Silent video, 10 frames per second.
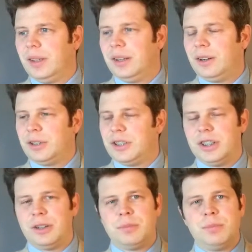you see
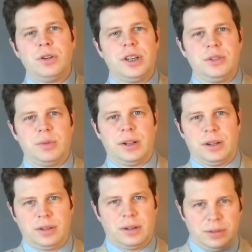those monkeys
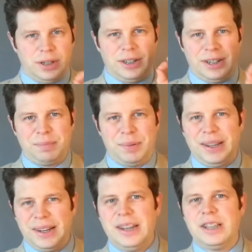where they're
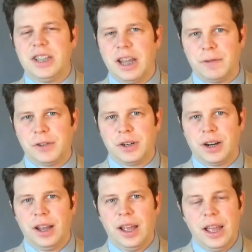picking nits out of each
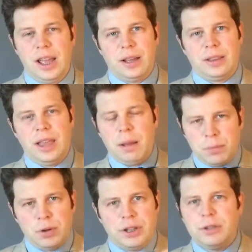other. That
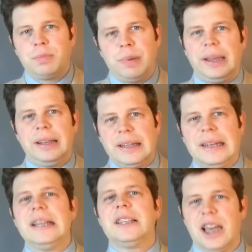monkey who's picking the
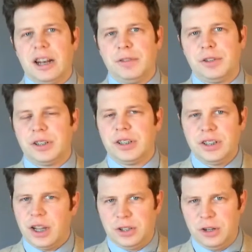nits out of each other, he's
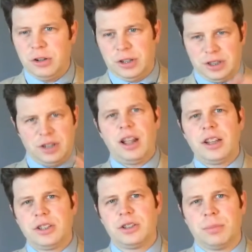not doing it because he
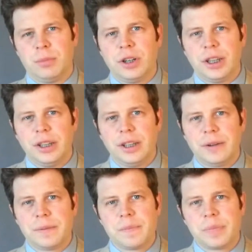likes the other monkey.
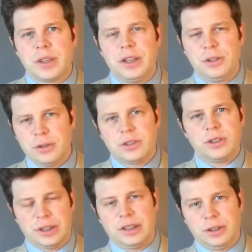He's doing it
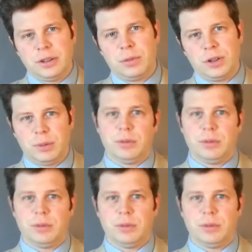so that the other monkey